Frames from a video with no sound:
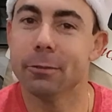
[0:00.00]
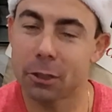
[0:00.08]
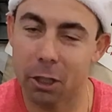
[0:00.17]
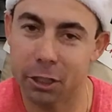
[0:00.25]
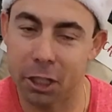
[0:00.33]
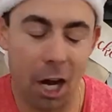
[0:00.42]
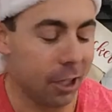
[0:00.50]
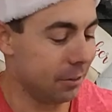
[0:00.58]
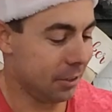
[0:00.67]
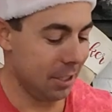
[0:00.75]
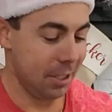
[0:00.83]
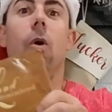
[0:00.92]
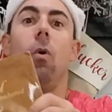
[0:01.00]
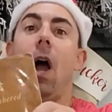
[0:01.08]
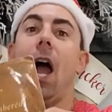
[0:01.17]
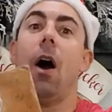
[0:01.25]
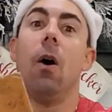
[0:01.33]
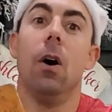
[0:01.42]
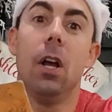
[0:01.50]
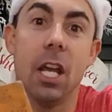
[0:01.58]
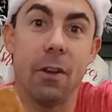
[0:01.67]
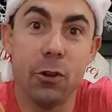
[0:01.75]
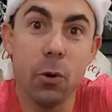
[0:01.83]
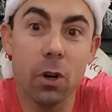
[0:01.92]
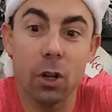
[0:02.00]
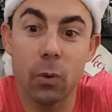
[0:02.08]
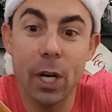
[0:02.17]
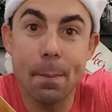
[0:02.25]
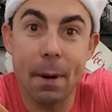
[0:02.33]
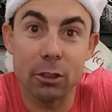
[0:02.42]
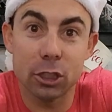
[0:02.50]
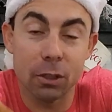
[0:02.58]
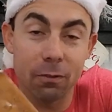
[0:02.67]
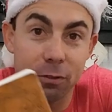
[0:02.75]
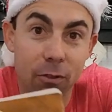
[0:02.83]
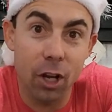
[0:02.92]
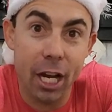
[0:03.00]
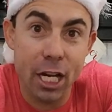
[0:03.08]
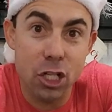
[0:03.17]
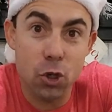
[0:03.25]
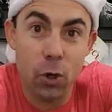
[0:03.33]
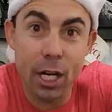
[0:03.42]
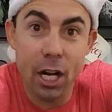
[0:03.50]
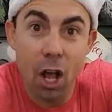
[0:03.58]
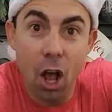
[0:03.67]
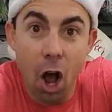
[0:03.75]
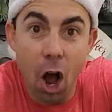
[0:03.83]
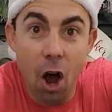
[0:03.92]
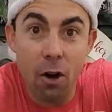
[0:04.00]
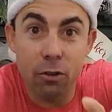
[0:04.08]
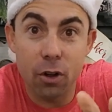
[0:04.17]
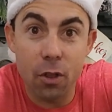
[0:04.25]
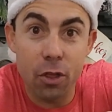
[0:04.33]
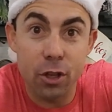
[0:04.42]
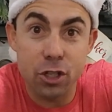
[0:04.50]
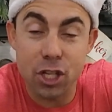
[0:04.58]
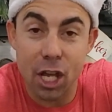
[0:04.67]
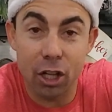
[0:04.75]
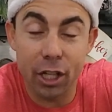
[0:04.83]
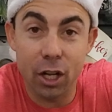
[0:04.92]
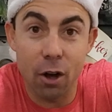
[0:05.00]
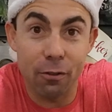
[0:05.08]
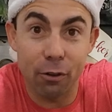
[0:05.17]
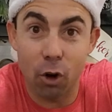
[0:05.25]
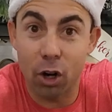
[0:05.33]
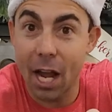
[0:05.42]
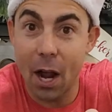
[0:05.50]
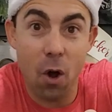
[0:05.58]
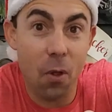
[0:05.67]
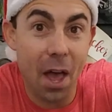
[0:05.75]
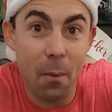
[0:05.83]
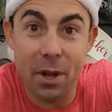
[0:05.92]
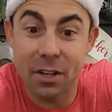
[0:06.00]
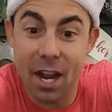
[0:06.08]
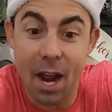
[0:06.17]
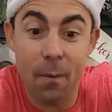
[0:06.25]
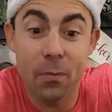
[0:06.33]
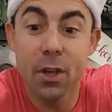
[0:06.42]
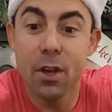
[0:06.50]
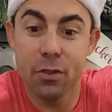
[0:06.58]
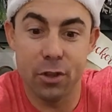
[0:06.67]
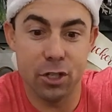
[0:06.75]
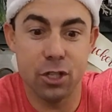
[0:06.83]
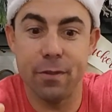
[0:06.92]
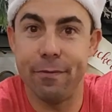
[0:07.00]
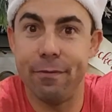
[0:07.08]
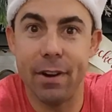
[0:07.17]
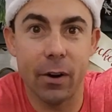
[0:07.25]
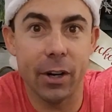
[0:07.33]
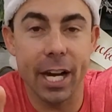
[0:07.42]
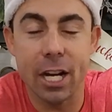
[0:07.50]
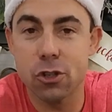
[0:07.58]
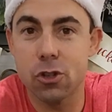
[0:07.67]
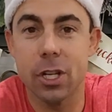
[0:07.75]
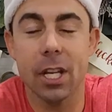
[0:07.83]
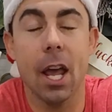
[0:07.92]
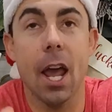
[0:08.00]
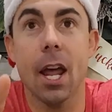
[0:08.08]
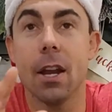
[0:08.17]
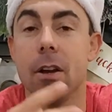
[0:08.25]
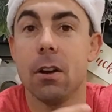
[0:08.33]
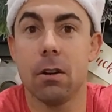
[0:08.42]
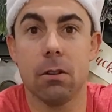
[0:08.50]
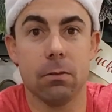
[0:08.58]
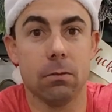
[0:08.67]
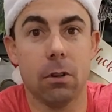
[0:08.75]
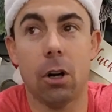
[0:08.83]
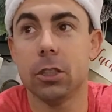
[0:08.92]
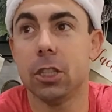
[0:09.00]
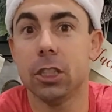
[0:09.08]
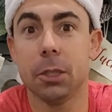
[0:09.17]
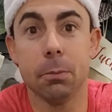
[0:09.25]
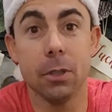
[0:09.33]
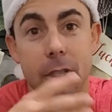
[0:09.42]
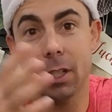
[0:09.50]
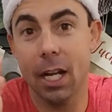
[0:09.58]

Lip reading: Sorry, John. Wow. If you want to read about some history of the settling of Florida, how all that went down, this is a very interesting and heart-touching book.